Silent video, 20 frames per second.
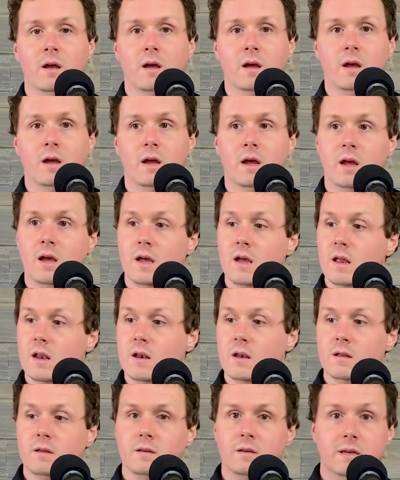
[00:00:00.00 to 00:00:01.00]

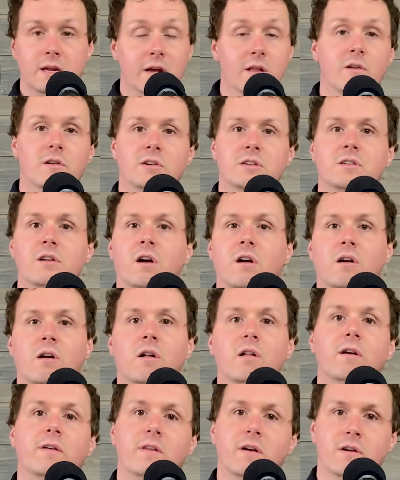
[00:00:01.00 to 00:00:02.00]
and dealers start
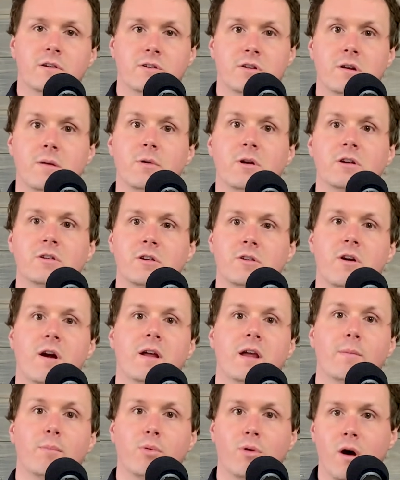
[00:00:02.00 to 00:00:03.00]
calling their distributors trying
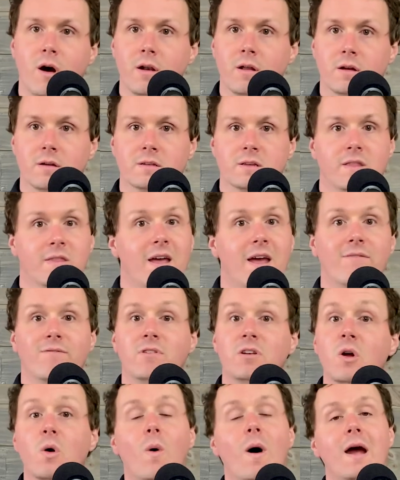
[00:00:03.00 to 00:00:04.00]
to get products, and they have
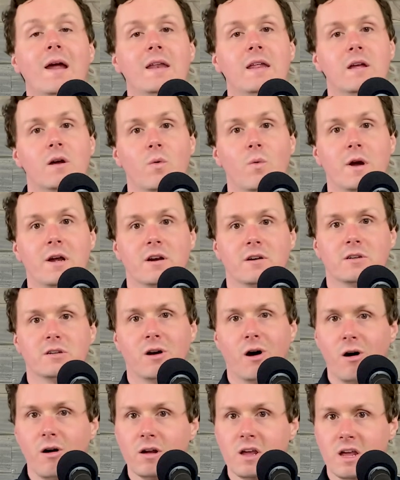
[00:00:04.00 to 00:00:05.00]
no idea what you're
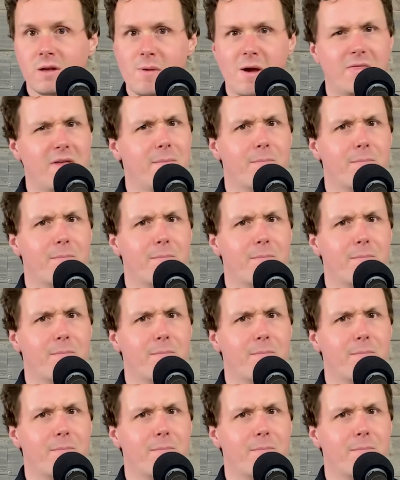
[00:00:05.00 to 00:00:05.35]
talking about. That